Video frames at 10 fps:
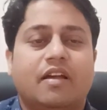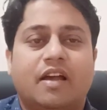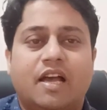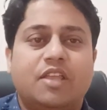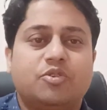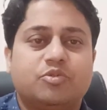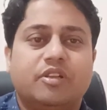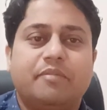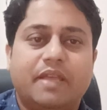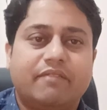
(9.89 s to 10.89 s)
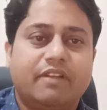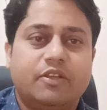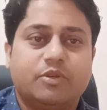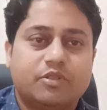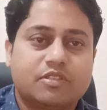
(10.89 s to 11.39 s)
I usually make
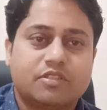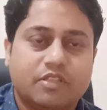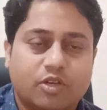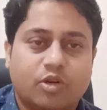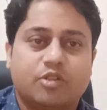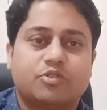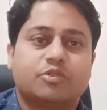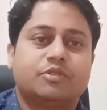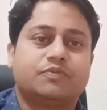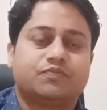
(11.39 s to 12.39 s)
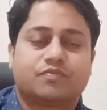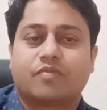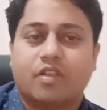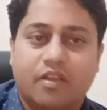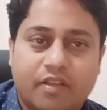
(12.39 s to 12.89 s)
videos in order to
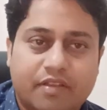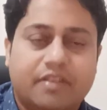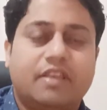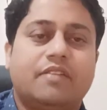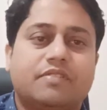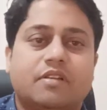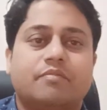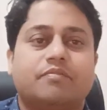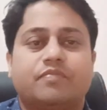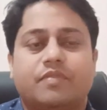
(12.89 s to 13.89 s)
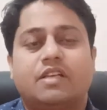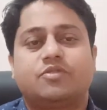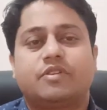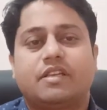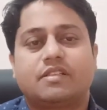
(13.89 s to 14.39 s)
give some
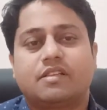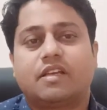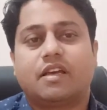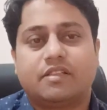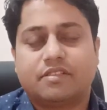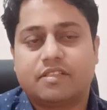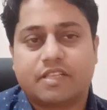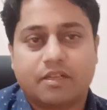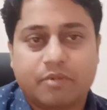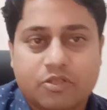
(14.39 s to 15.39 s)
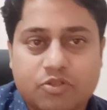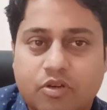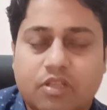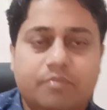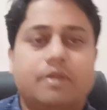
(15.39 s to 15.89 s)
education and entertainment to
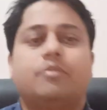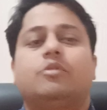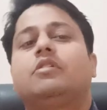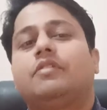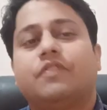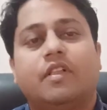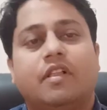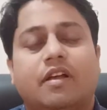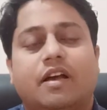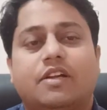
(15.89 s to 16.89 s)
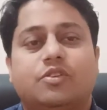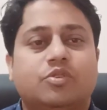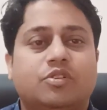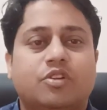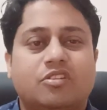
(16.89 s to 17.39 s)
all the people. I do
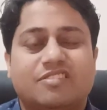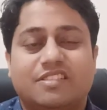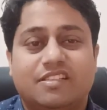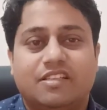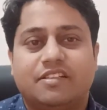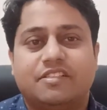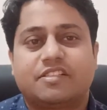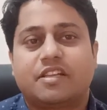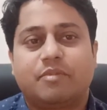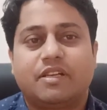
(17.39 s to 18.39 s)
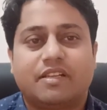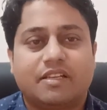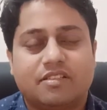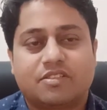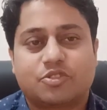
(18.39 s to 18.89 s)
not talk here entertainment,
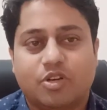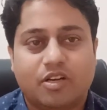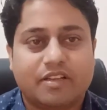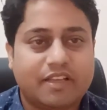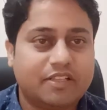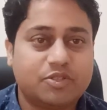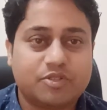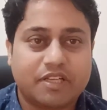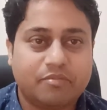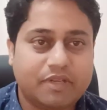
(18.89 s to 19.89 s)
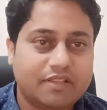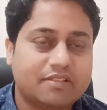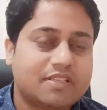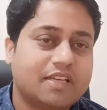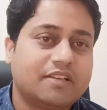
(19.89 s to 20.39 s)
I just talk
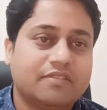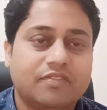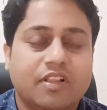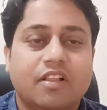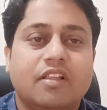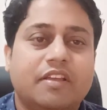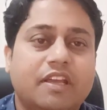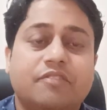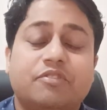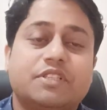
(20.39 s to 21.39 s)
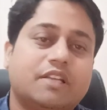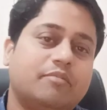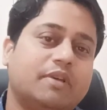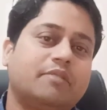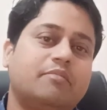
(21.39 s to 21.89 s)
edutainment and
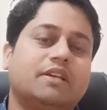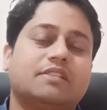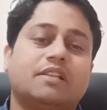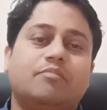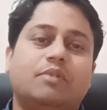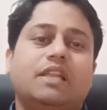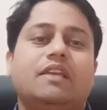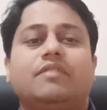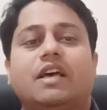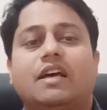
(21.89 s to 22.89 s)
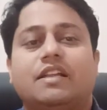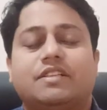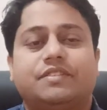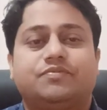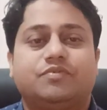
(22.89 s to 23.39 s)
infotainment because I believe
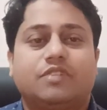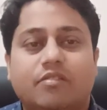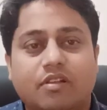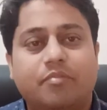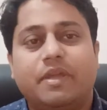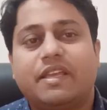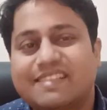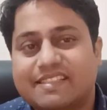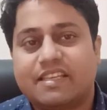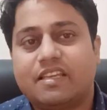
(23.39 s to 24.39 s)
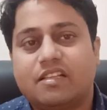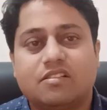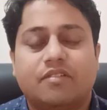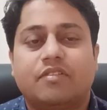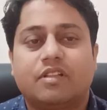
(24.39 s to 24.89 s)
that developing
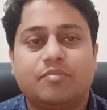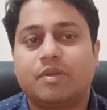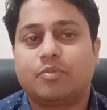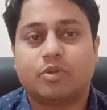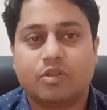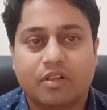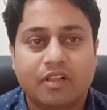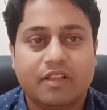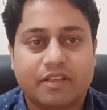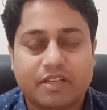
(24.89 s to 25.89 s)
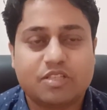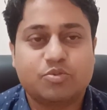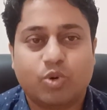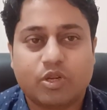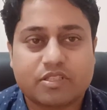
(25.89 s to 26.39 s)
skills of other people is
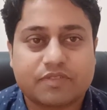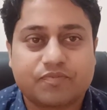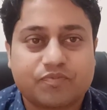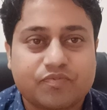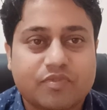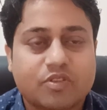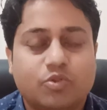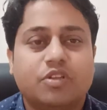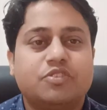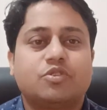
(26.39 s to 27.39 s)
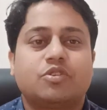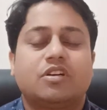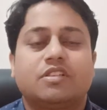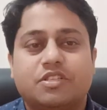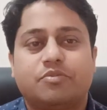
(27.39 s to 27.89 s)
what going to
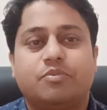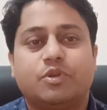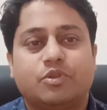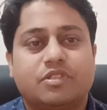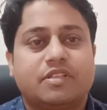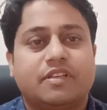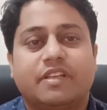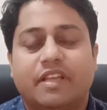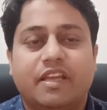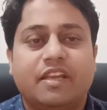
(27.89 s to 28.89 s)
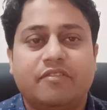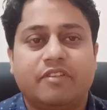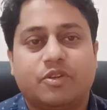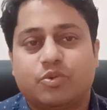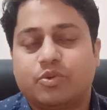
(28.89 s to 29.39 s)
contribute in any
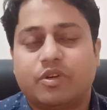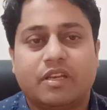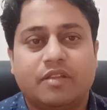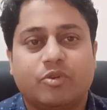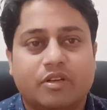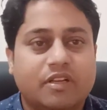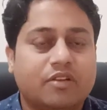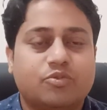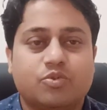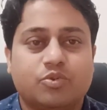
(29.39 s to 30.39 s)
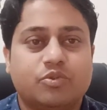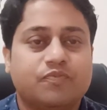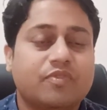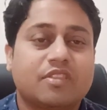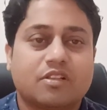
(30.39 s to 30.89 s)
way to anyone and to
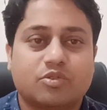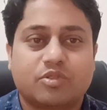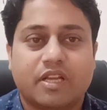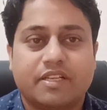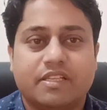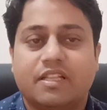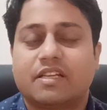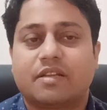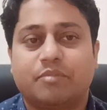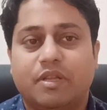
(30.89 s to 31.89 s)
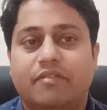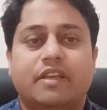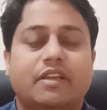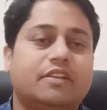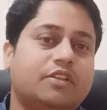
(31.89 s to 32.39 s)
the society that I'm
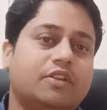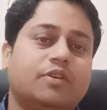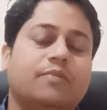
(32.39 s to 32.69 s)
living in.